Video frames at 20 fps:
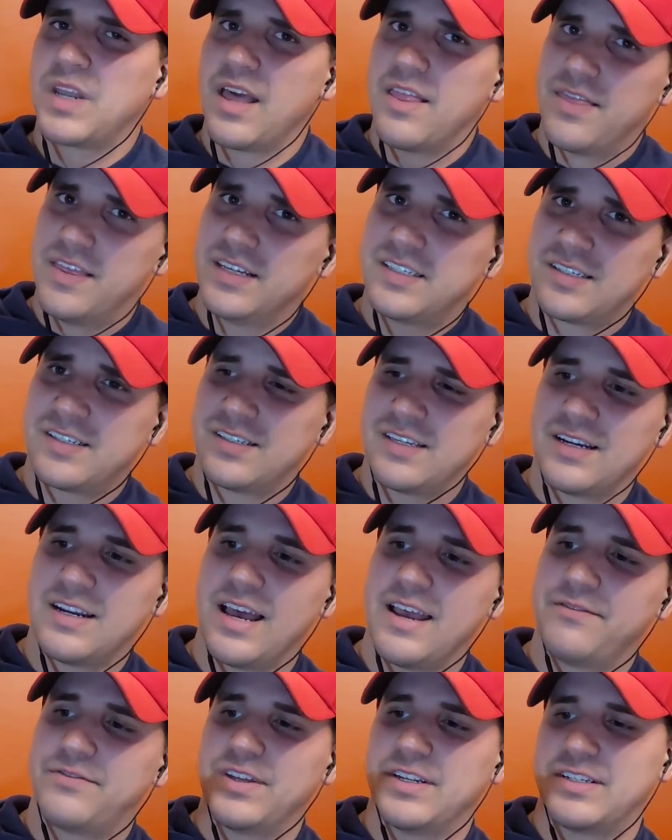This is a
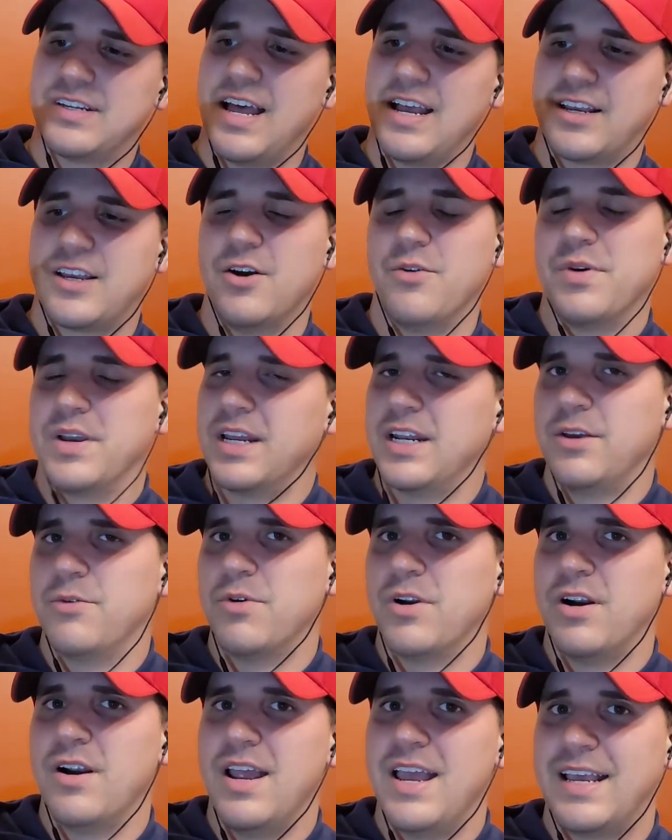knife that's not going
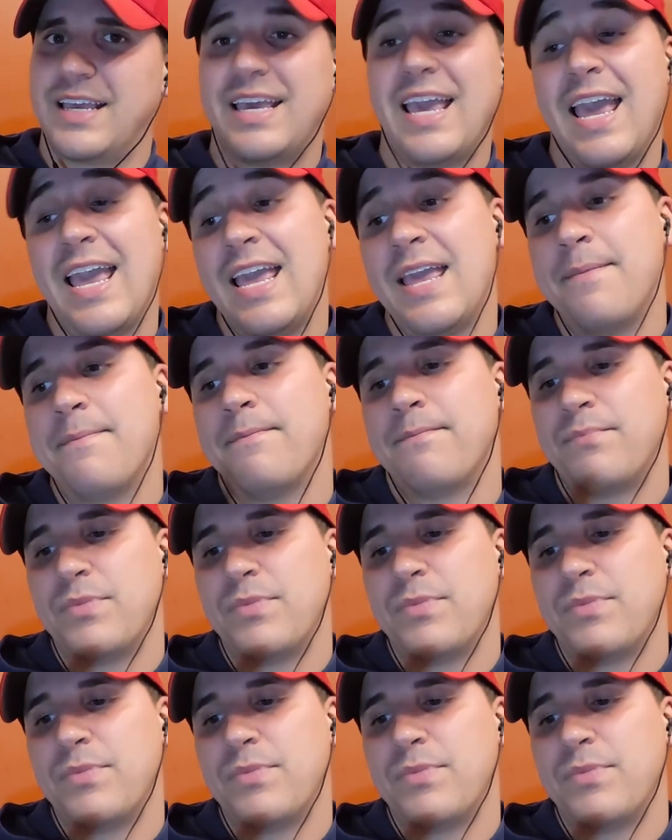anywhere. It came...